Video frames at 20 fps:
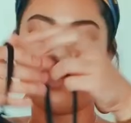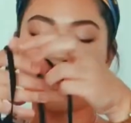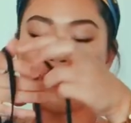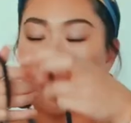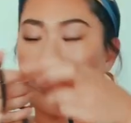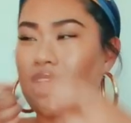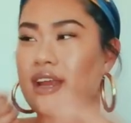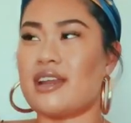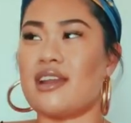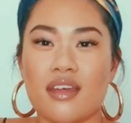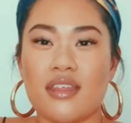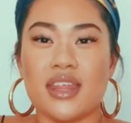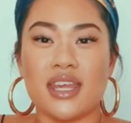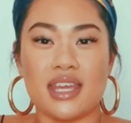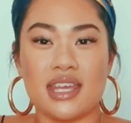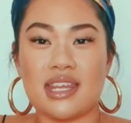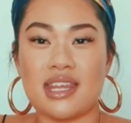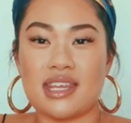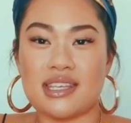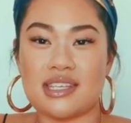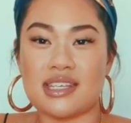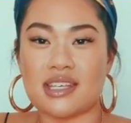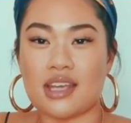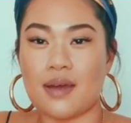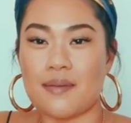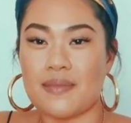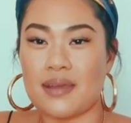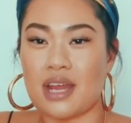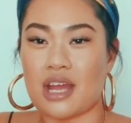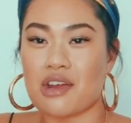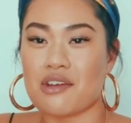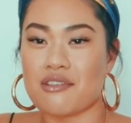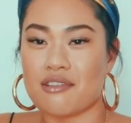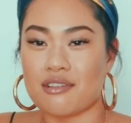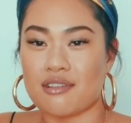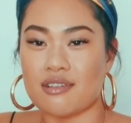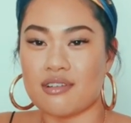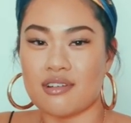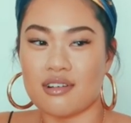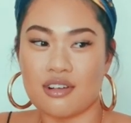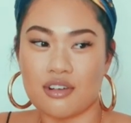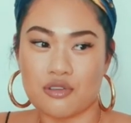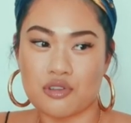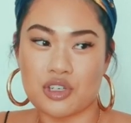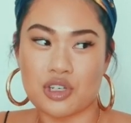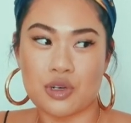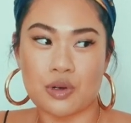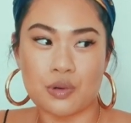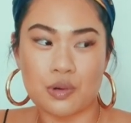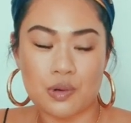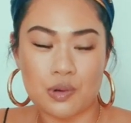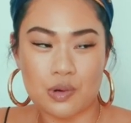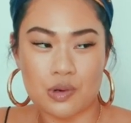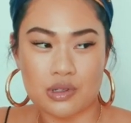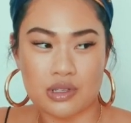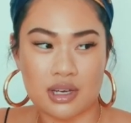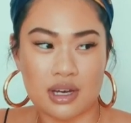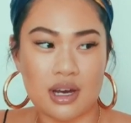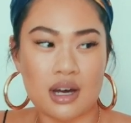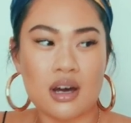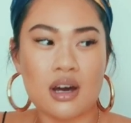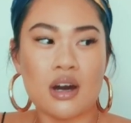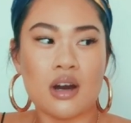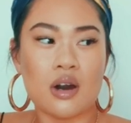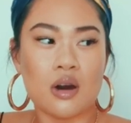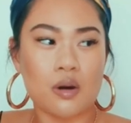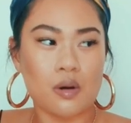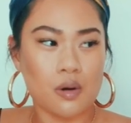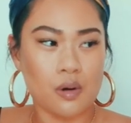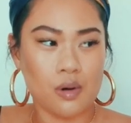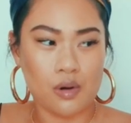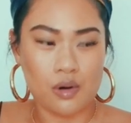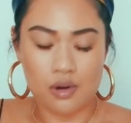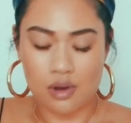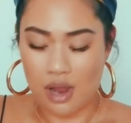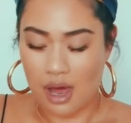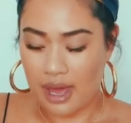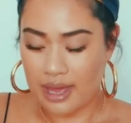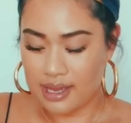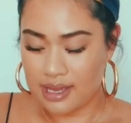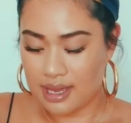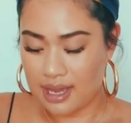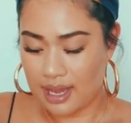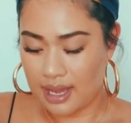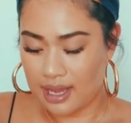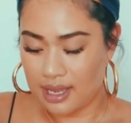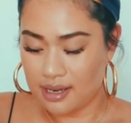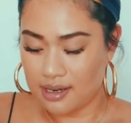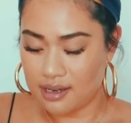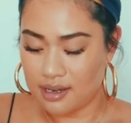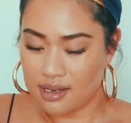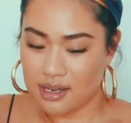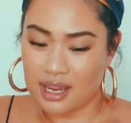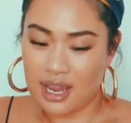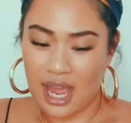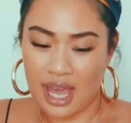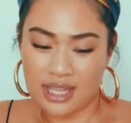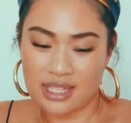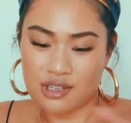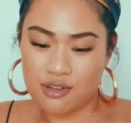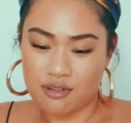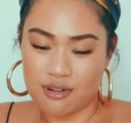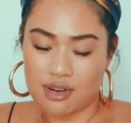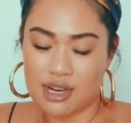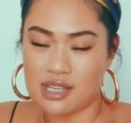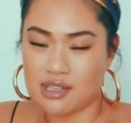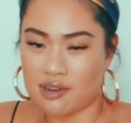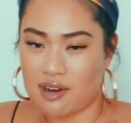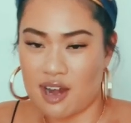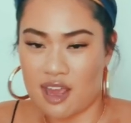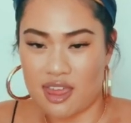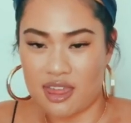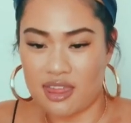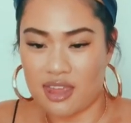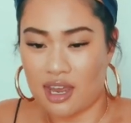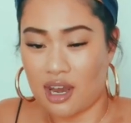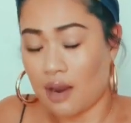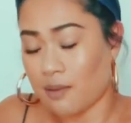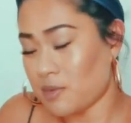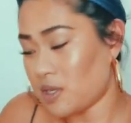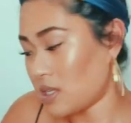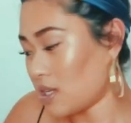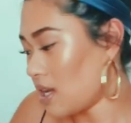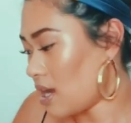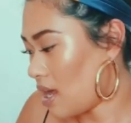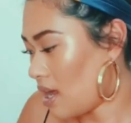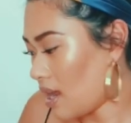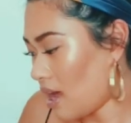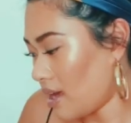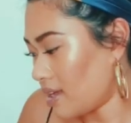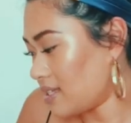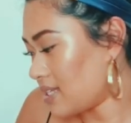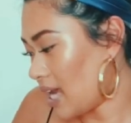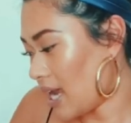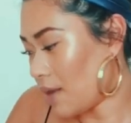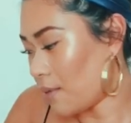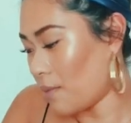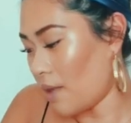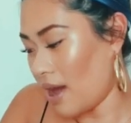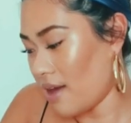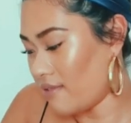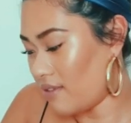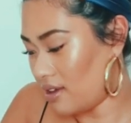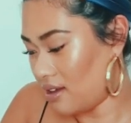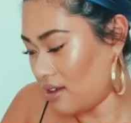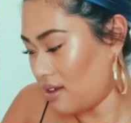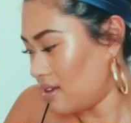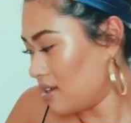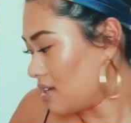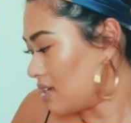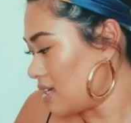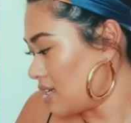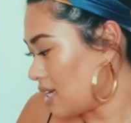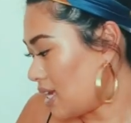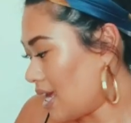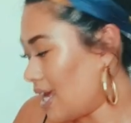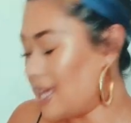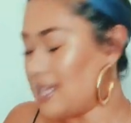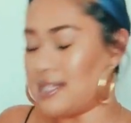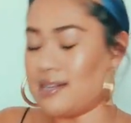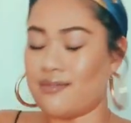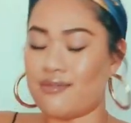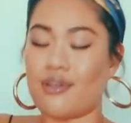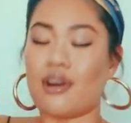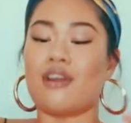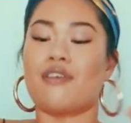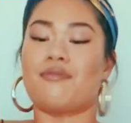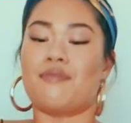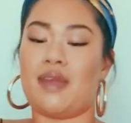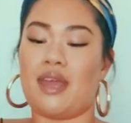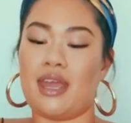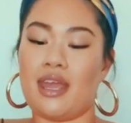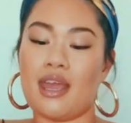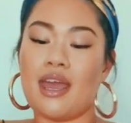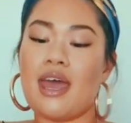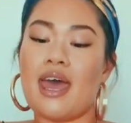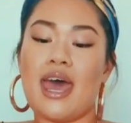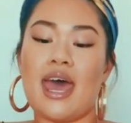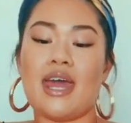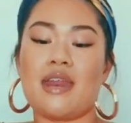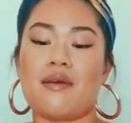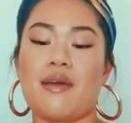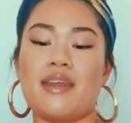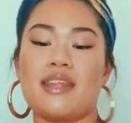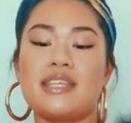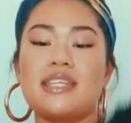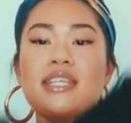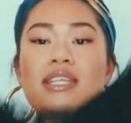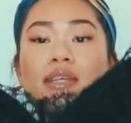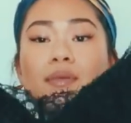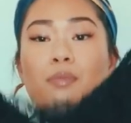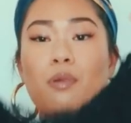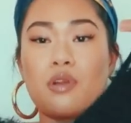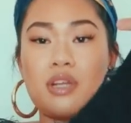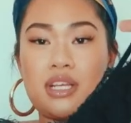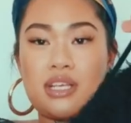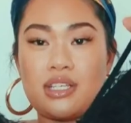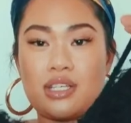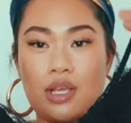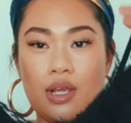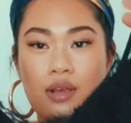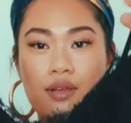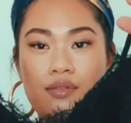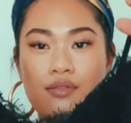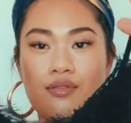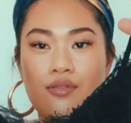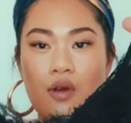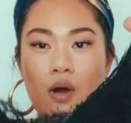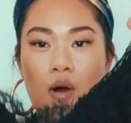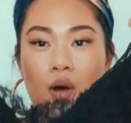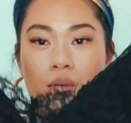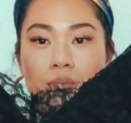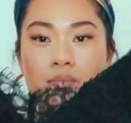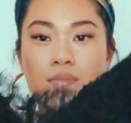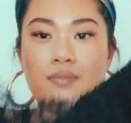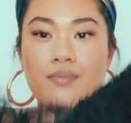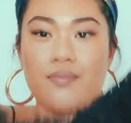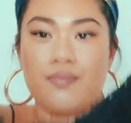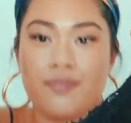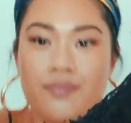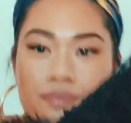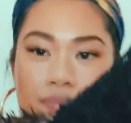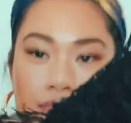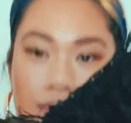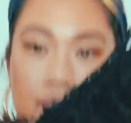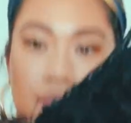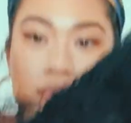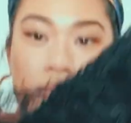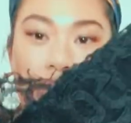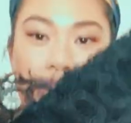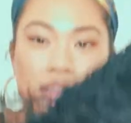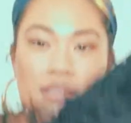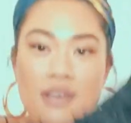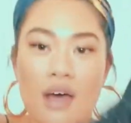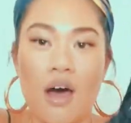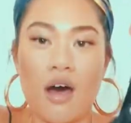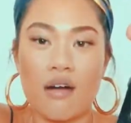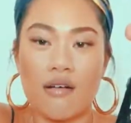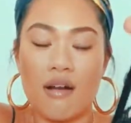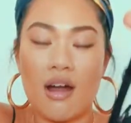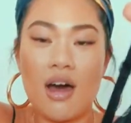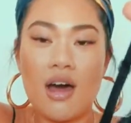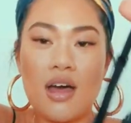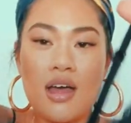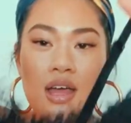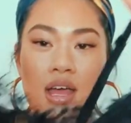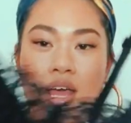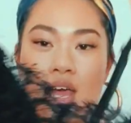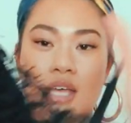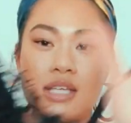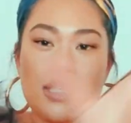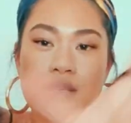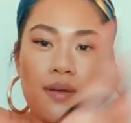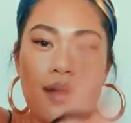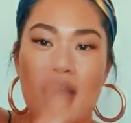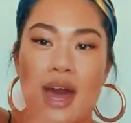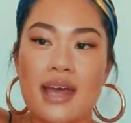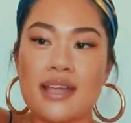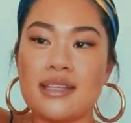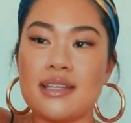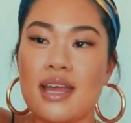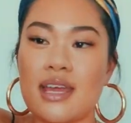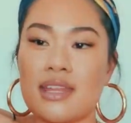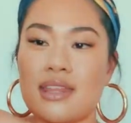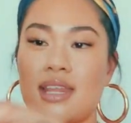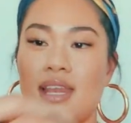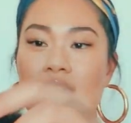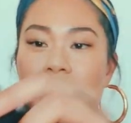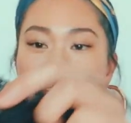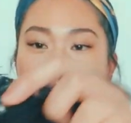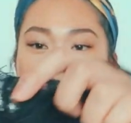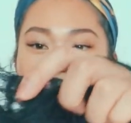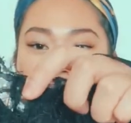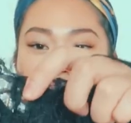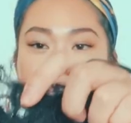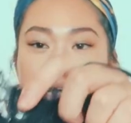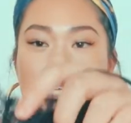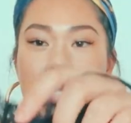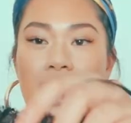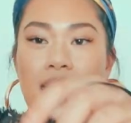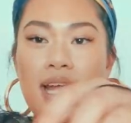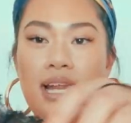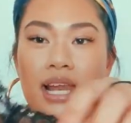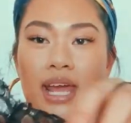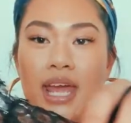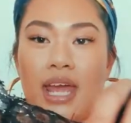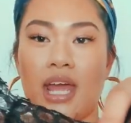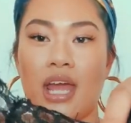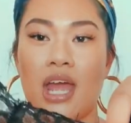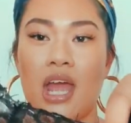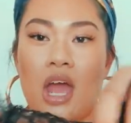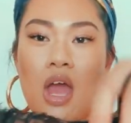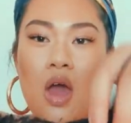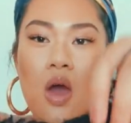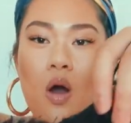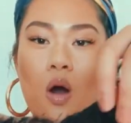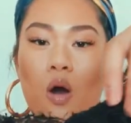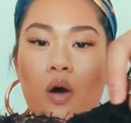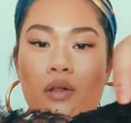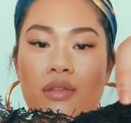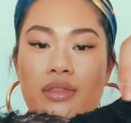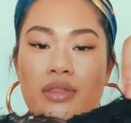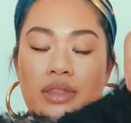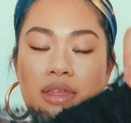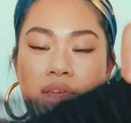sorry nothing in this is going to be like chronological order or like in categories or anything i'm just gonna like take whatever is in front of me anyway this is a bodysuit from Zara. So it has like the lace detailing on